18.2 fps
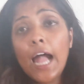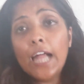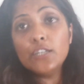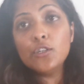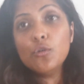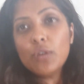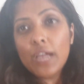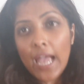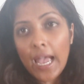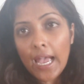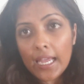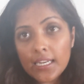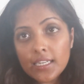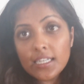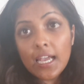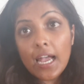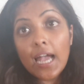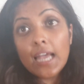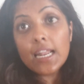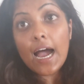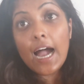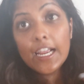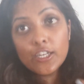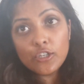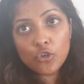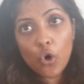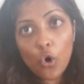And you can, and
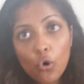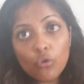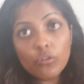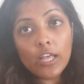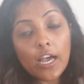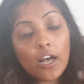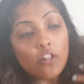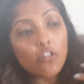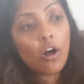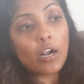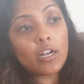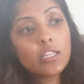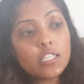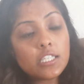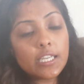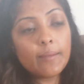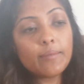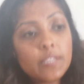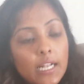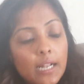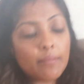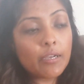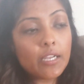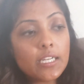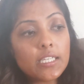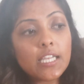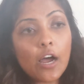I know that a lot of the tips that
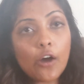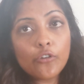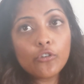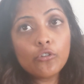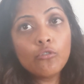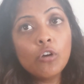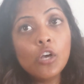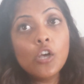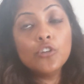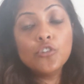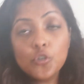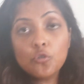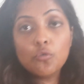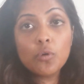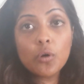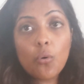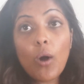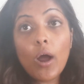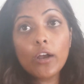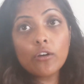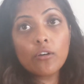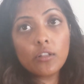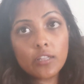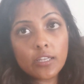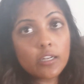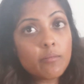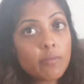I'm going to tell you do
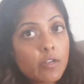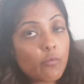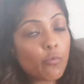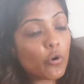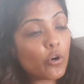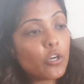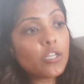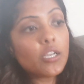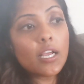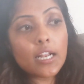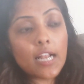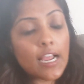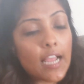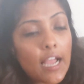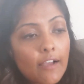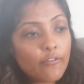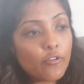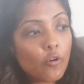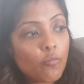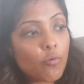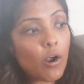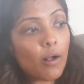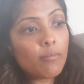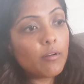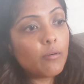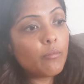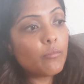require a little bit of work, and I have no
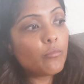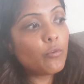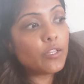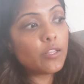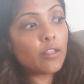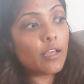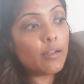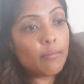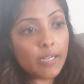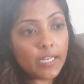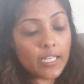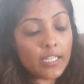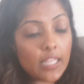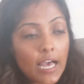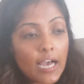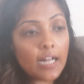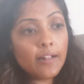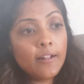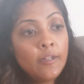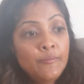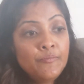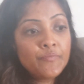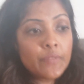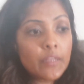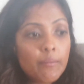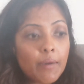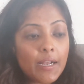problem with admitting that.
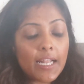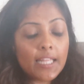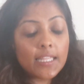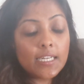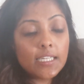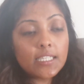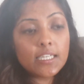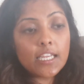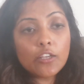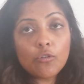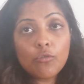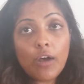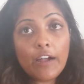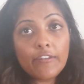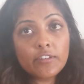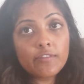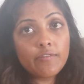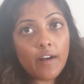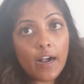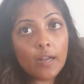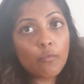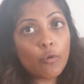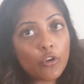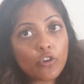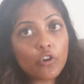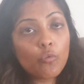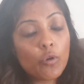But at the end of the day, you have to
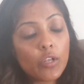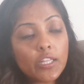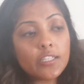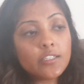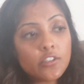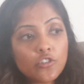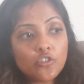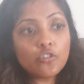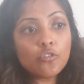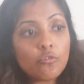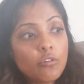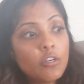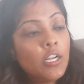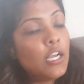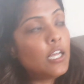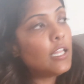find what you're willing to do.